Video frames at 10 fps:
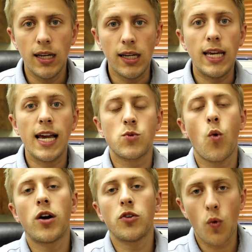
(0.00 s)
he has
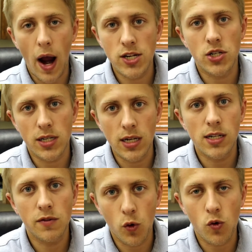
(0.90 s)
wanted
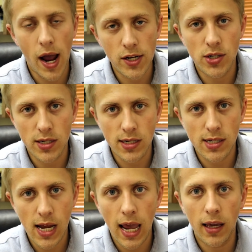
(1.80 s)
righteousness for righteousness'
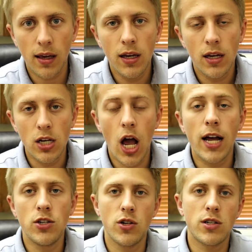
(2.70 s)
sake,
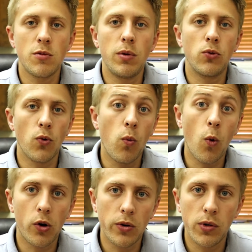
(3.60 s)
not just to be
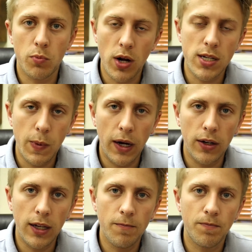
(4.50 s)
rewarded with
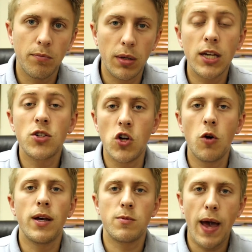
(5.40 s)
prosperity. Because
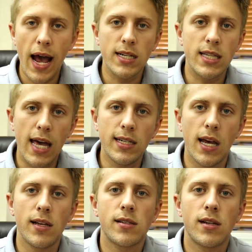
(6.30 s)
Job has passed that
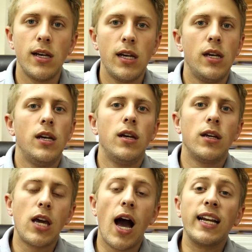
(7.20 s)
test,
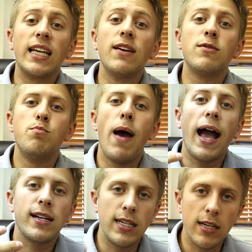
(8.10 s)
God gives
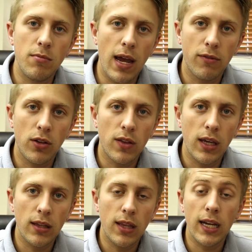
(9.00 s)
back to him
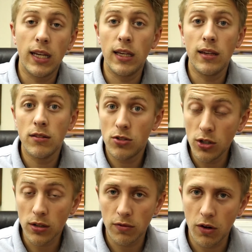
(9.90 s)
everything that he
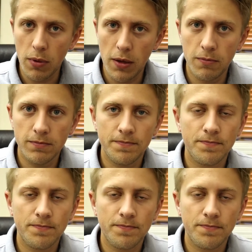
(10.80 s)
took from him.